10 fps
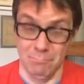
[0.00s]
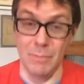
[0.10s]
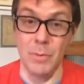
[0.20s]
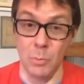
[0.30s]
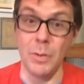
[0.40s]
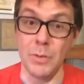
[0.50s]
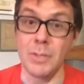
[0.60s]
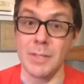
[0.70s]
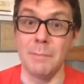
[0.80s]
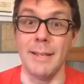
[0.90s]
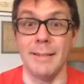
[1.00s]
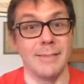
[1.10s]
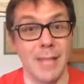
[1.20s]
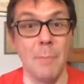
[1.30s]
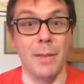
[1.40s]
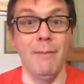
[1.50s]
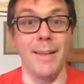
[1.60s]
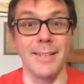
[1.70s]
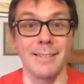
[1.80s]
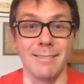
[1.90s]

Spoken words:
if you want to do the subtitles, that'd be great.